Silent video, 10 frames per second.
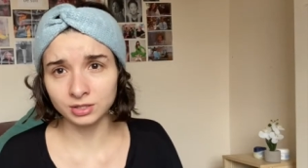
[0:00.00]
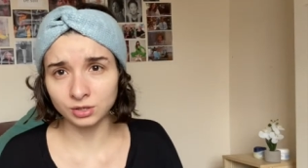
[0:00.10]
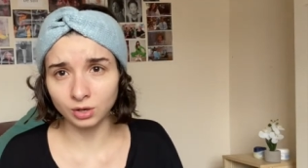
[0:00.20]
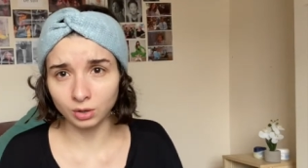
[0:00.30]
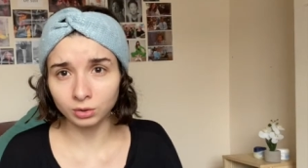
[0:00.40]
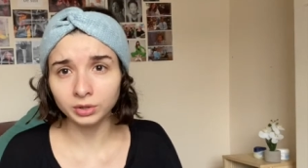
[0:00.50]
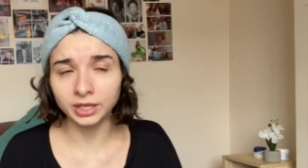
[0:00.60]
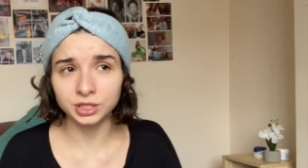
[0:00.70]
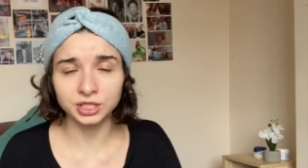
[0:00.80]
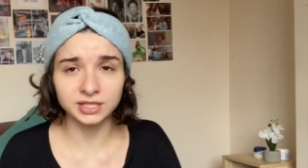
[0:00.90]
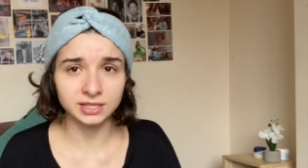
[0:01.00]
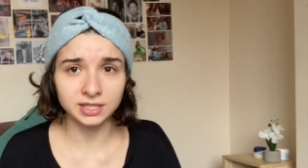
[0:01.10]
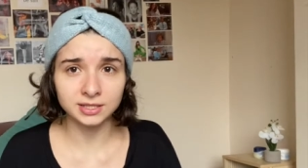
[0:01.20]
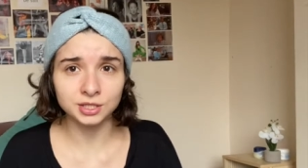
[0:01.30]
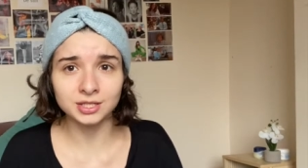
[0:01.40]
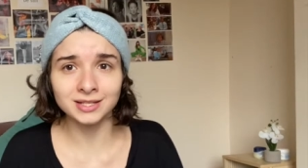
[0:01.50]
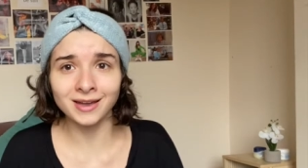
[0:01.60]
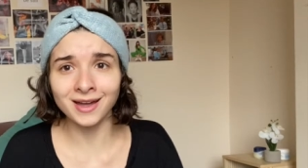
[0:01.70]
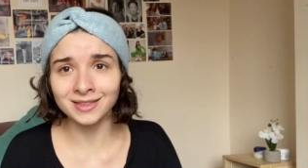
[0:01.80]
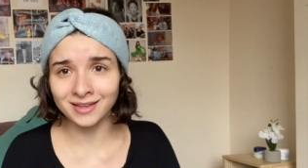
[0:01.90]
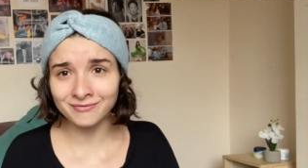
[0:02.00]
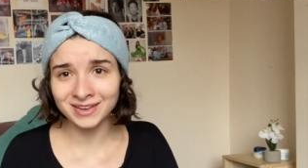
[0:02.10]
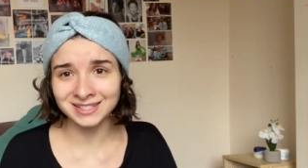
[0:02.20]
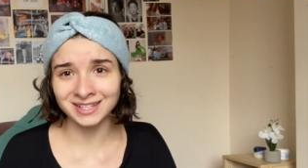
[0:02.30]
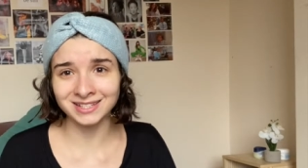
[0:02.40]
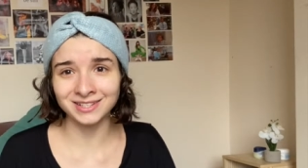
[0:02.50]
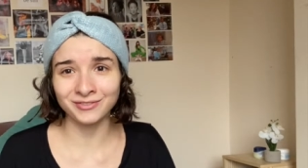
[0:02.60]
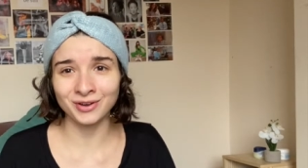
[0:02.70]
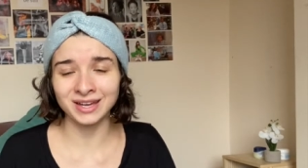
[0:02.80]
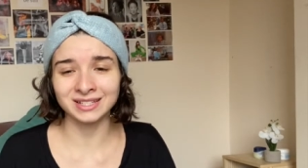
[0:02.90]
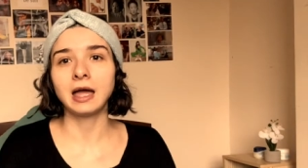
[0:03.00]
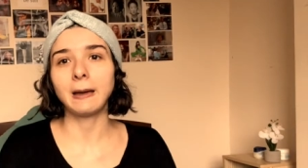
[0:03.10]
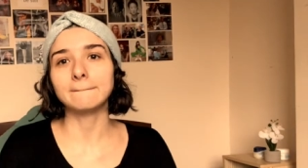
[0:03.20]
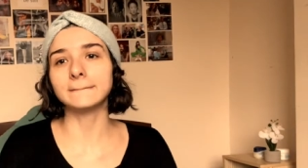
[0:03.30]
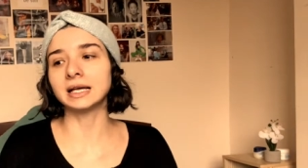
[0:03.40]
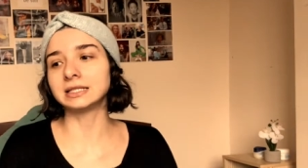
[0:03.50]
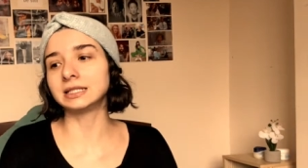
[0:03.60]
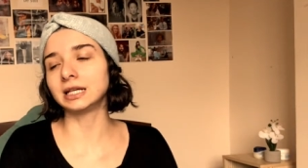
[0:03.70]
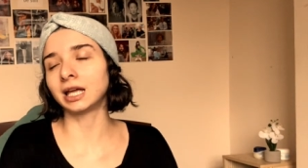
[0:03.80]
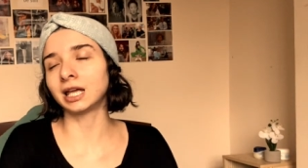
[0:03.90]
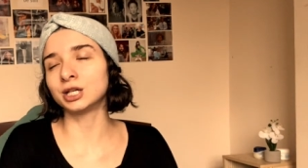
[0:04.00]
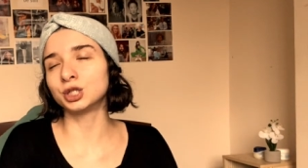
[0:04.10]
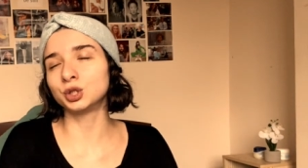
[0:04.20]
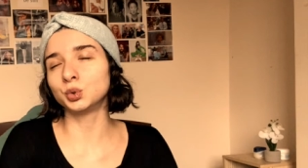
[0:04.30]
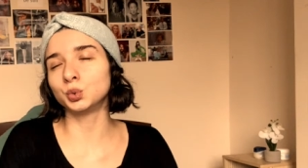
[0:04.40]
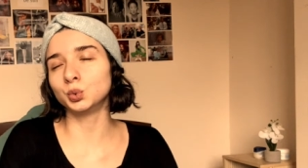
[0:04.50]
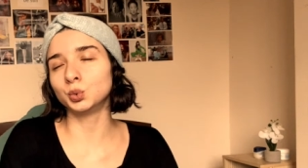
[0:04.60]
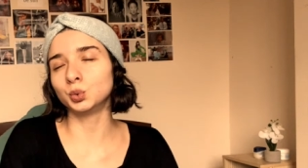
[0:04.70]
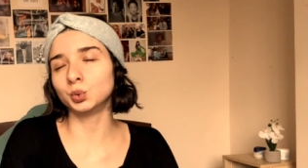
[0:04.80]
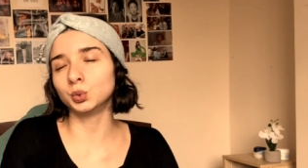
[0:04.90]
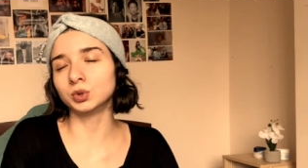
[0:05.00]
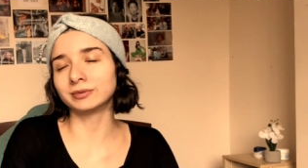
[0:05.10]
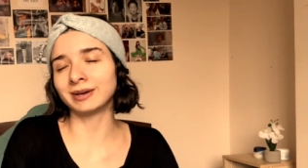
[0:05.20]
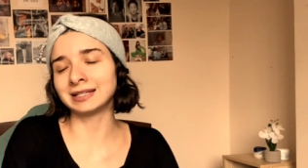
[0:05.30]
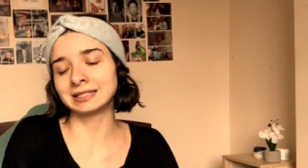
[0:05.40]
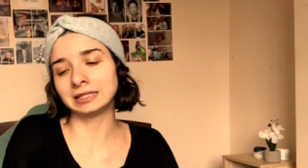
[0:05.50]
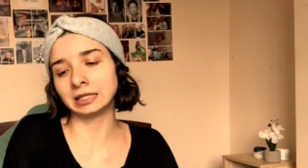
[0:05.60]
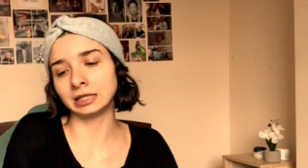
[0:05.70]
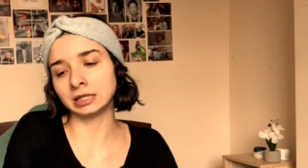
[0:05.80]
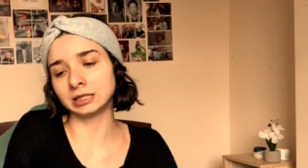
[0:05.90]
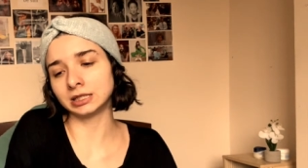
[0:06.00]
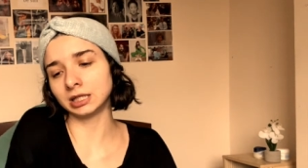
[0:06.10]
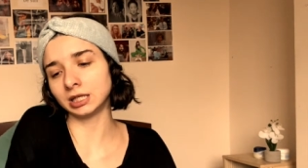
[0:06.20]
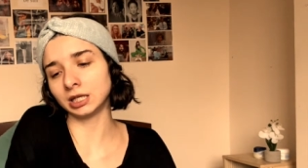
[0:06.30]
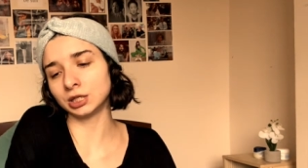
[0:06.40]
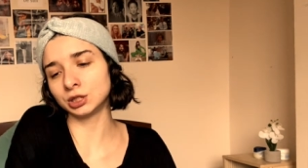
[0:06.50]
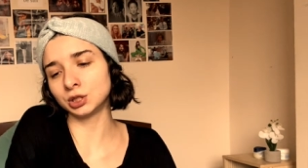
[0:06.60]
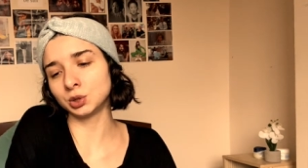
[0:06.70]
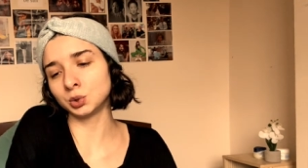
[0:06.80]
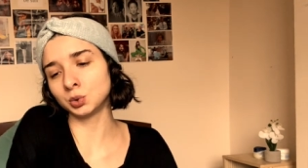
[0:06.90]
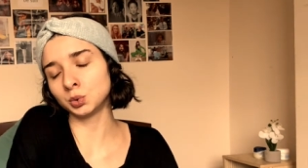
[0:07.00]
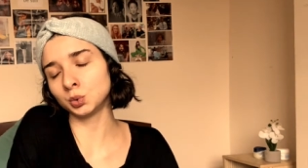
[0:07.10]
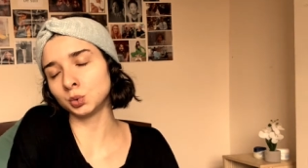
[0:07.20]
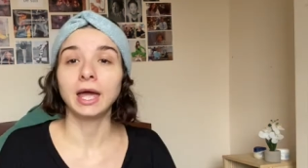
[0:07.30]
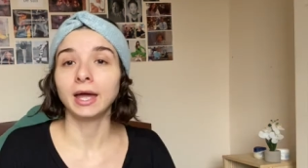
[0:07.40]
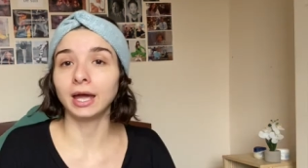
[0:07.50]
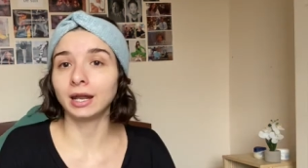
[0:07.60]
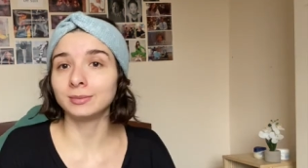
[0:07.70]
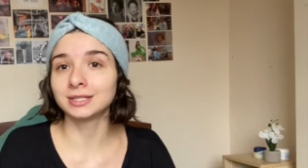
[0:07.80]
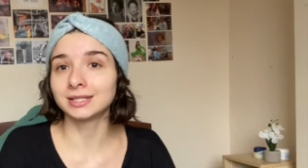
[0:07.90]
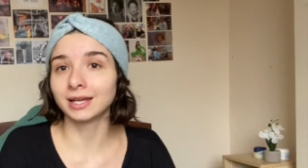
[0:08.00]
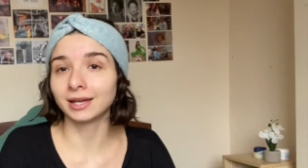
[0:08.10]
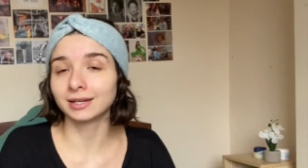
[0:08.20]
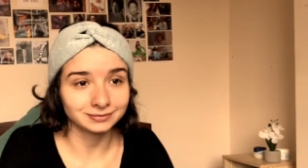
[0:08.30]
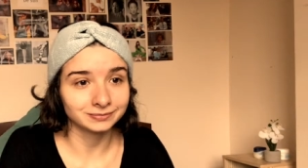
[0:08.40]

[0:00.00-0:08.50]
cold, like she sings and she's like, I love my sexy voice. My sticky shoes, my sticky, sticky shoes. And I'm just like,